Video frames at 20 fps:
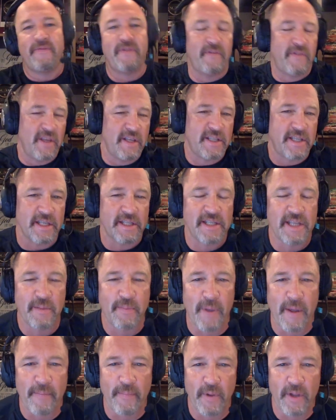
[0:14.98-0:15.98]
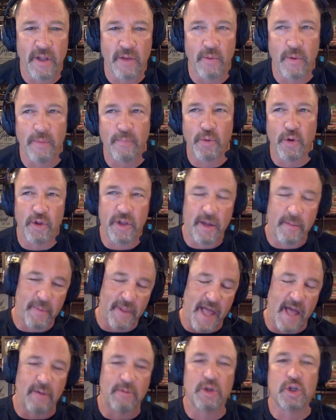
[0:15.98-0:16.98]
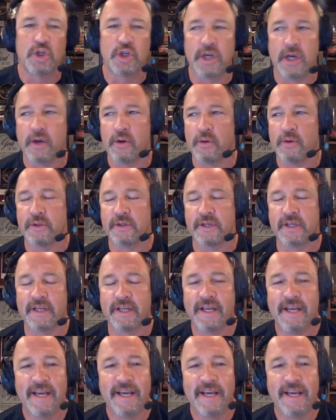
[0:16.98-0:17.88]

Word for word: fifty, sixty people, and we pulled up lounge chairs and